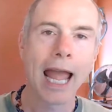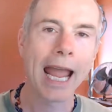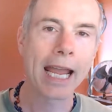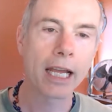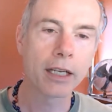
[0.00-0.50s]

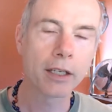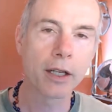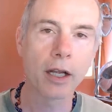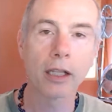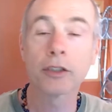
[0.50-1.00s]

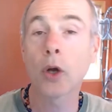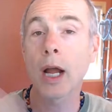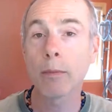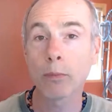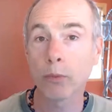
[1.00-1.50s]
And so
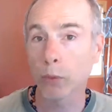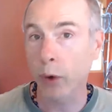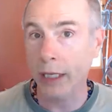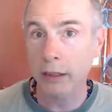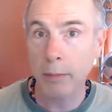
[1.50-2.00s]
I'm
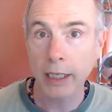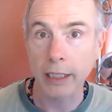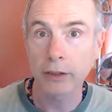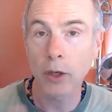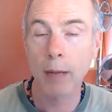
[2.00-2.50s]
raising
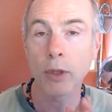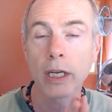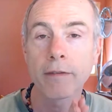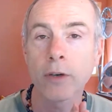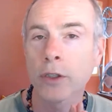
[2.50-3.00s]
money. So I'm
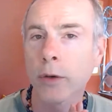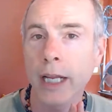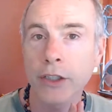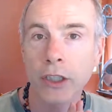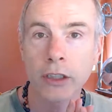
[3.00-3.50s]
looking for
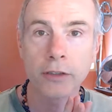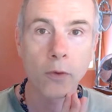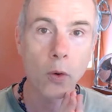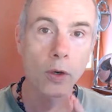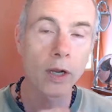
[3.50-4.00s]
donations
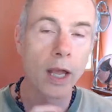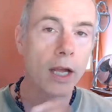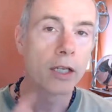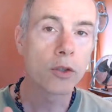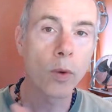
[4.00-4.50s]
for
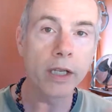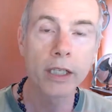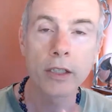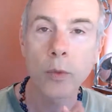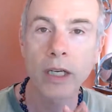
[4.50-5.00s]

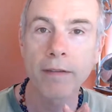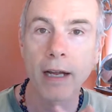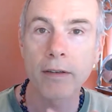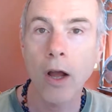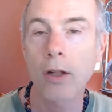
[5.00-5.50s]
$20 to
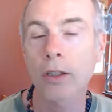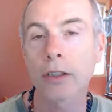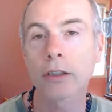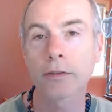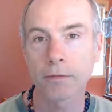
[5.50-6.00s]

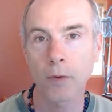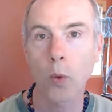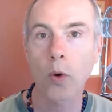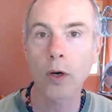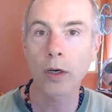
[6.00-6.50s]
$25
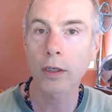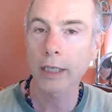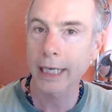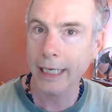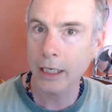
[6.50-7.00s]

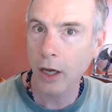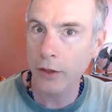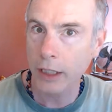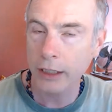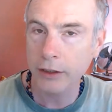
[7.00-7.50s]
for getting
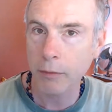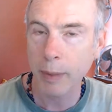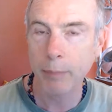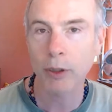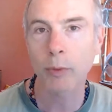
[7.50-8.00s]
on the list of
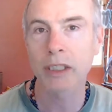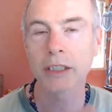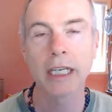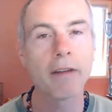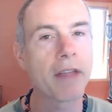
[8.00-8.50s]
people to
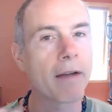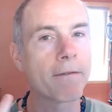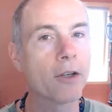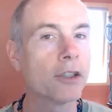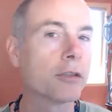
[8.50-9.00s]
receive that
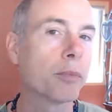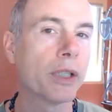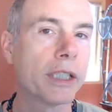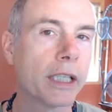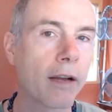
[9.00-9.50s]
first
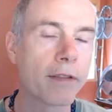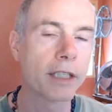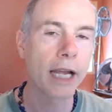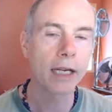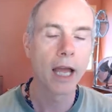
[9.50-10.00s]
printing of the
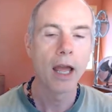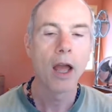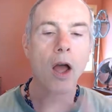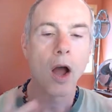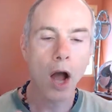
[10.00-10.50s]
deck.
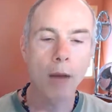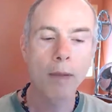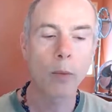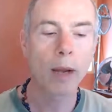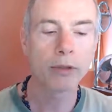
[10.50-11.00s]
On
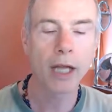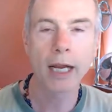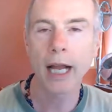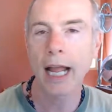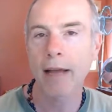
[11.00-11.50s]
my
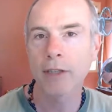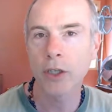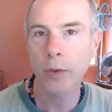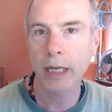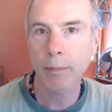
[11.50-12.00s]
website, I have a
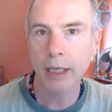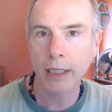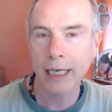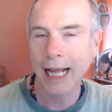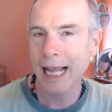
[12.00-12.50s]
donate
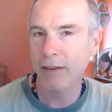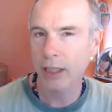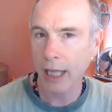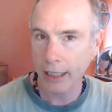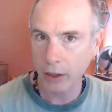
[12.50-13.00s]
button and I have a
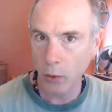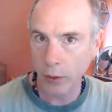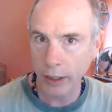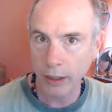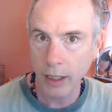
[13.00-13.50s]

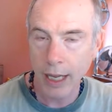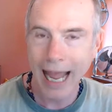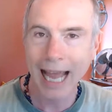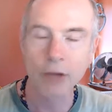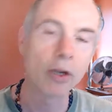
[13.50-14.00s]
Litecoin
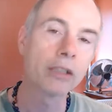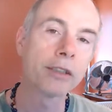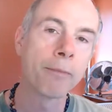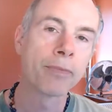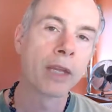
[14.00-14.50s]
address.